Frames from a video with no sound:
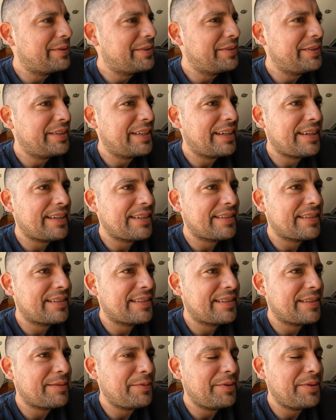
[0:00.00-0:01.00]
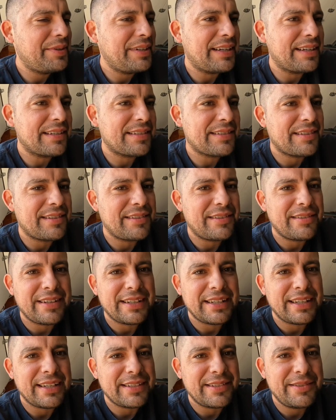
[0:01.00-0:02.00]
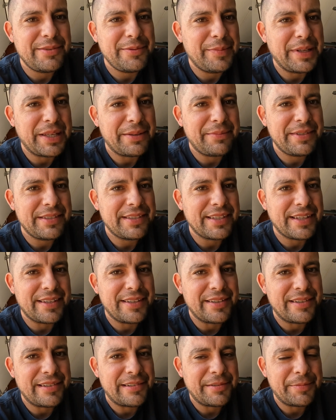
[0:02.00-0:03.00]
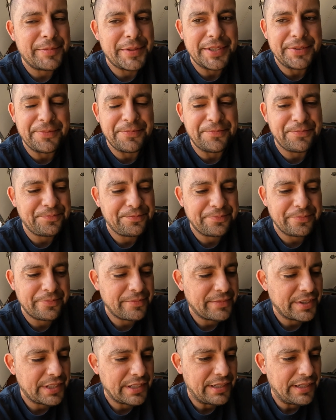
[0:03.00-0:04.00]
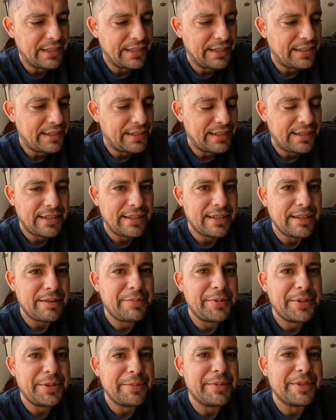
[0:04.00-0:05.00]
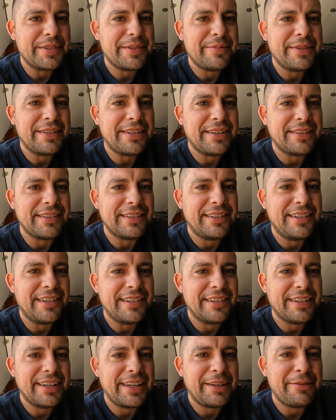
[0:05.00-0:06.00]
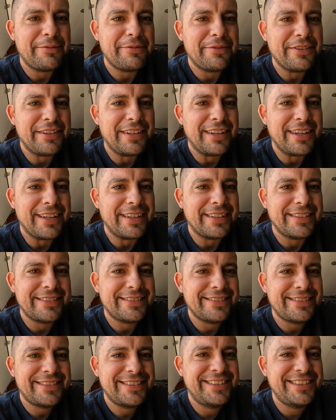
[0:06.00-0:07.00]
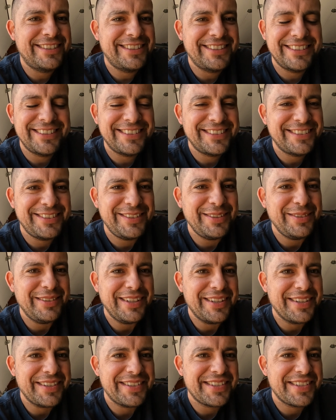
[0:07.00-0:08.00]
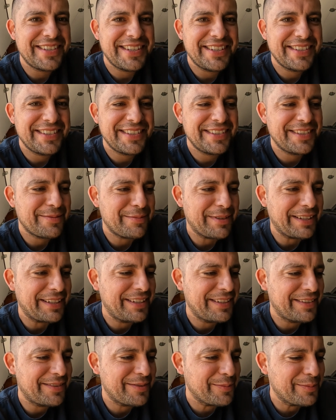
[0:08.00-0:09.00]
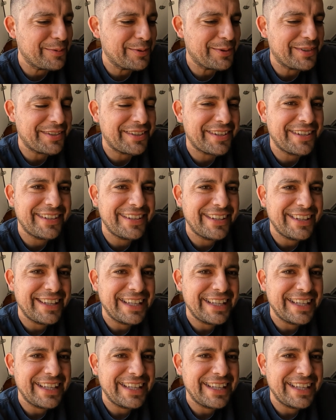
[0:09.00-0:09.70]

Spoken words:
but some of you guys know I got 2 babies at home, and I've pretty much been out the car game for like 2 years since my kids were born,